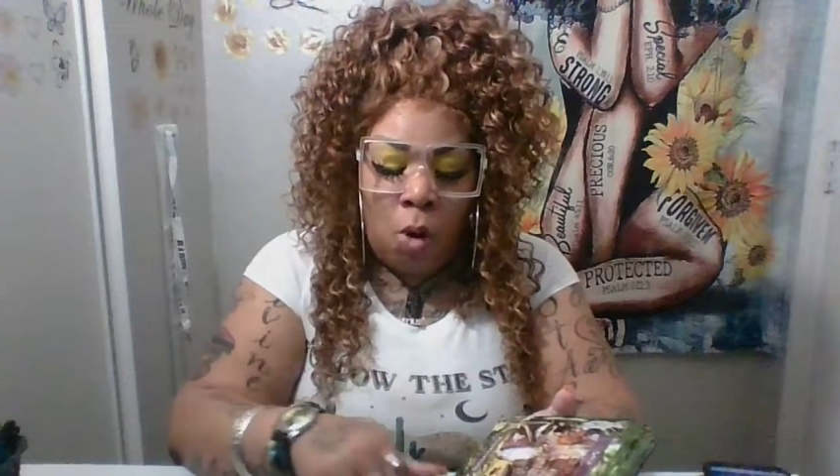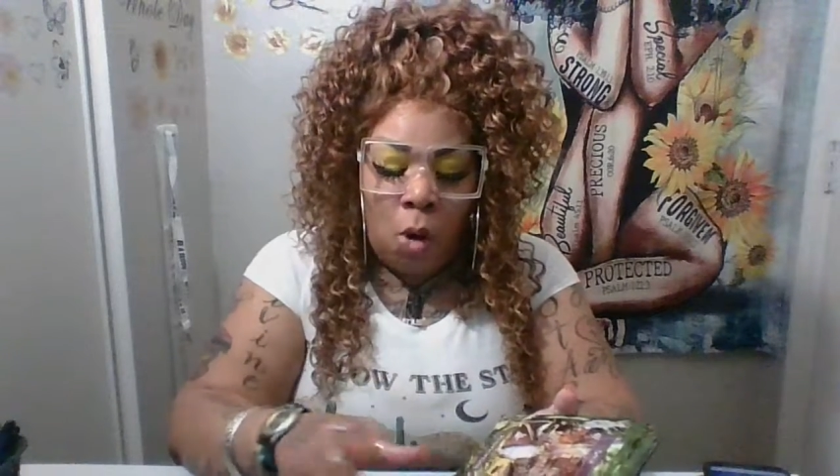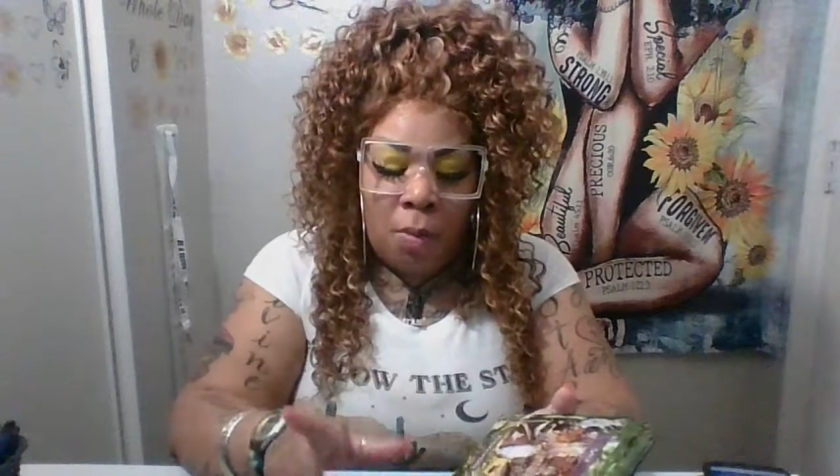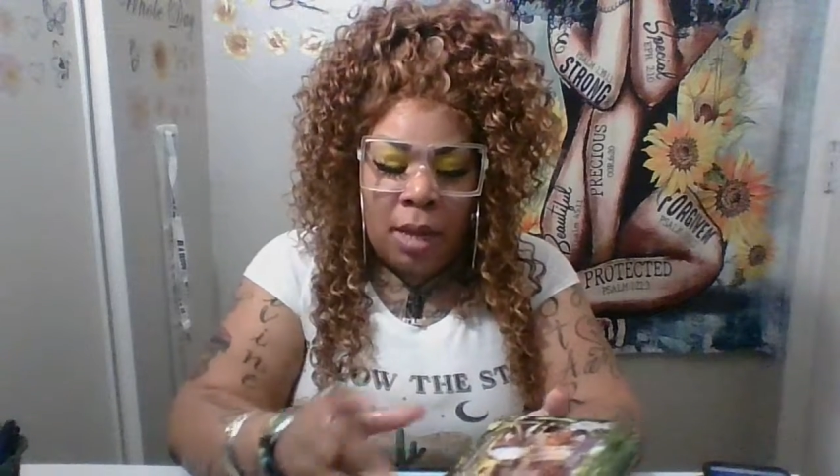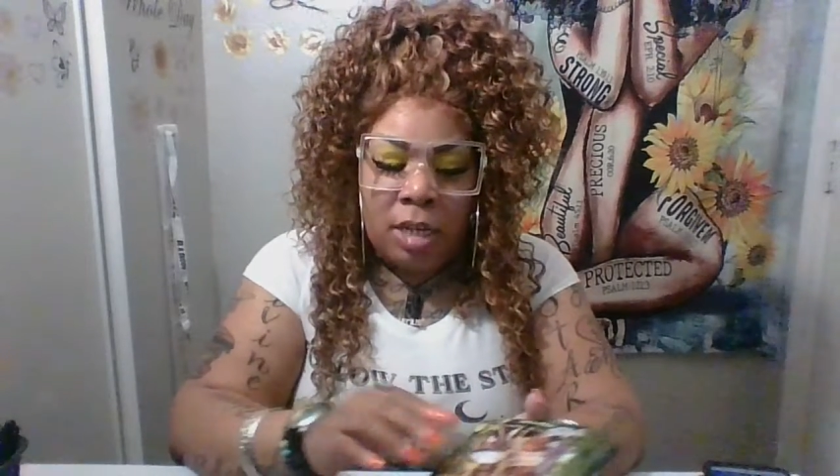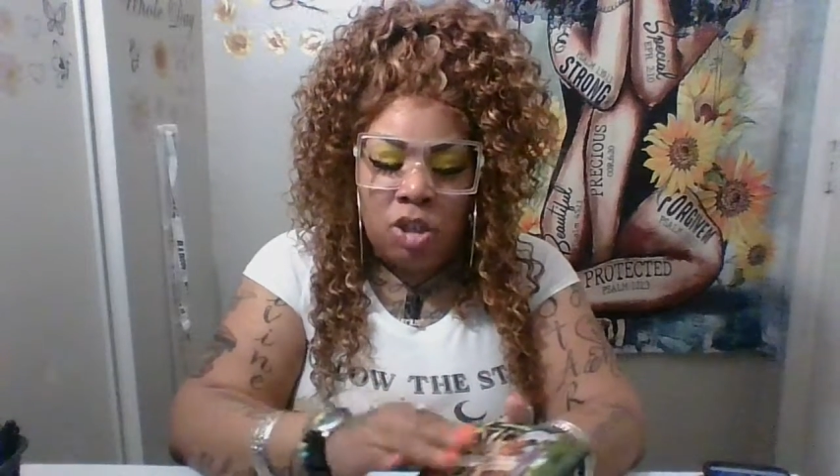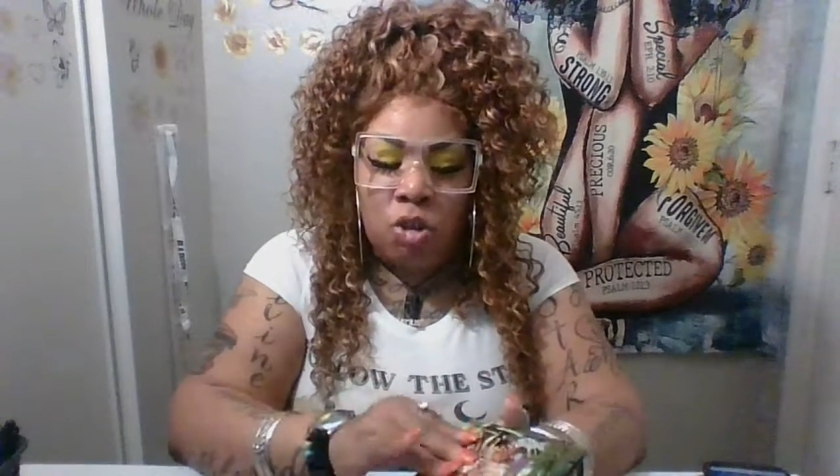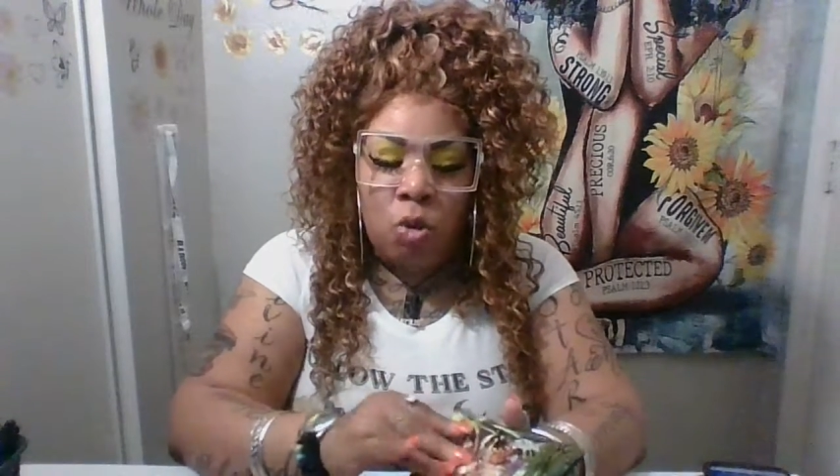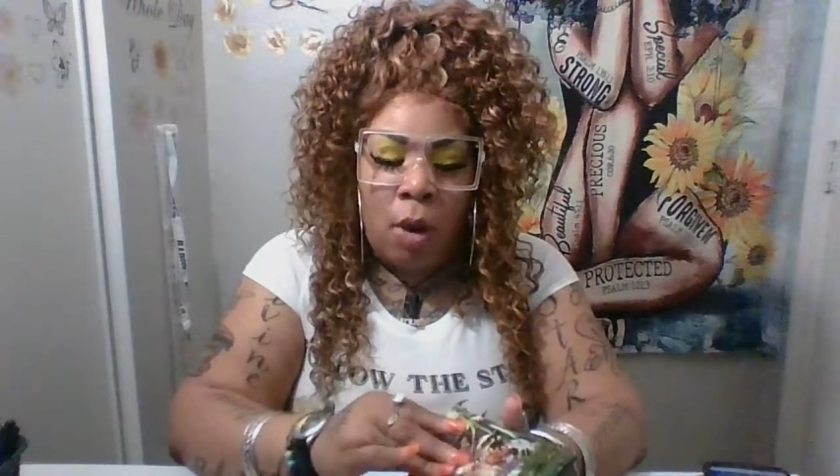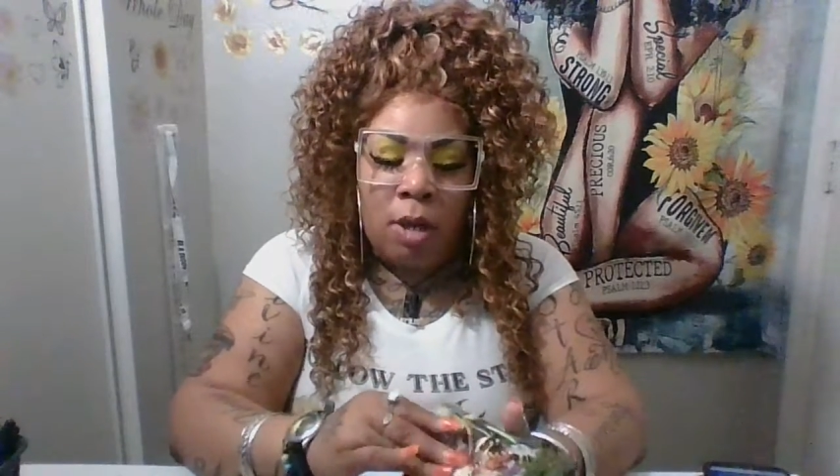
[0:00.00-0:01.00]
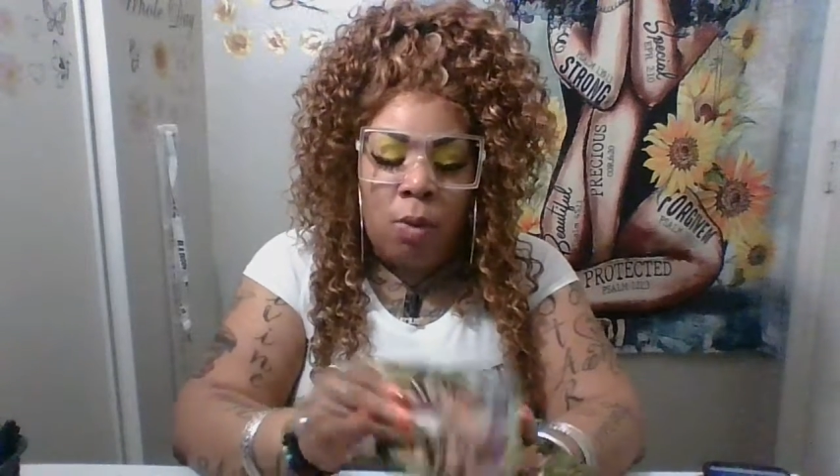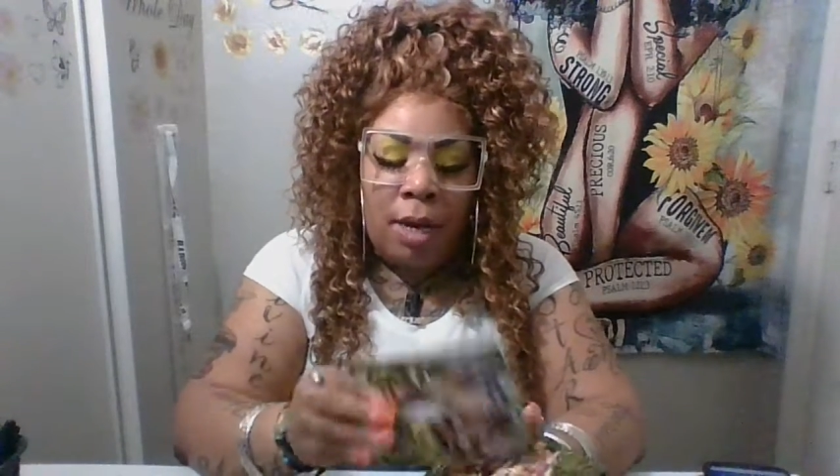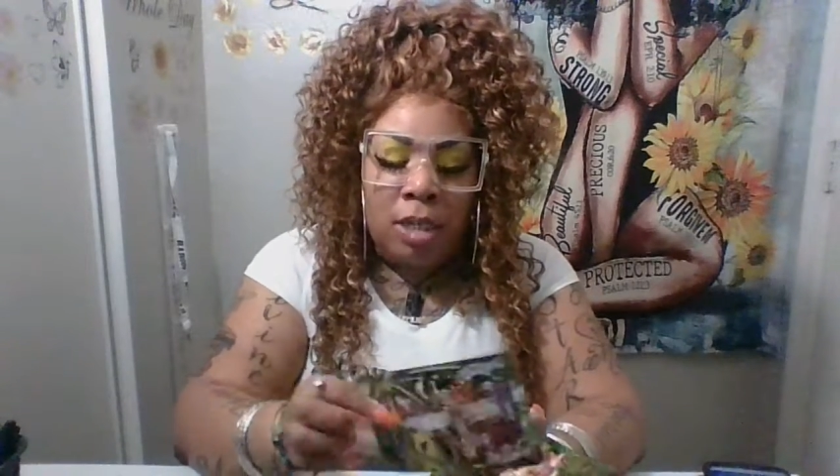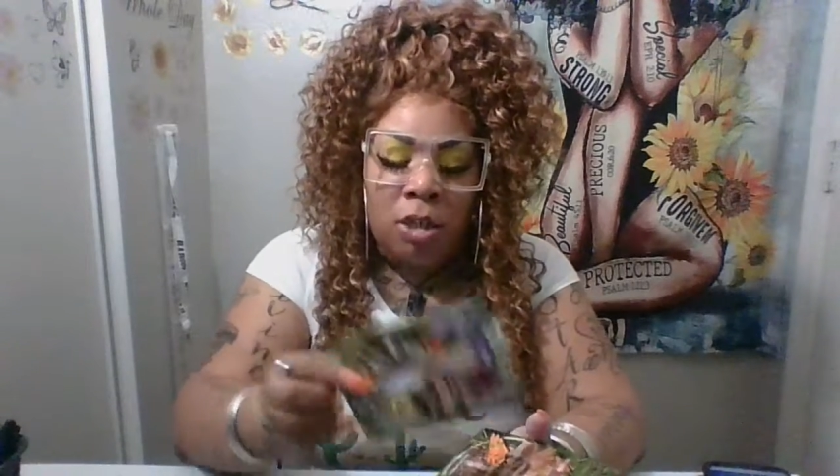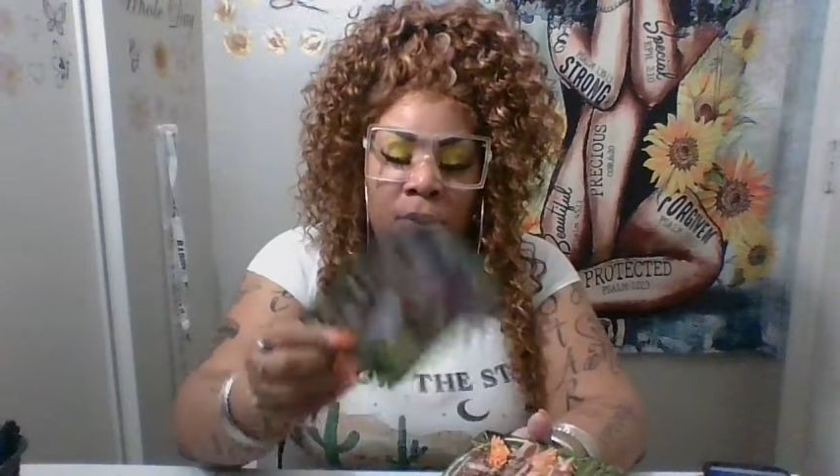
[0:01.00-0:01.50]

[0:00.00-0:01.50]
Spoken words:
romance you while you got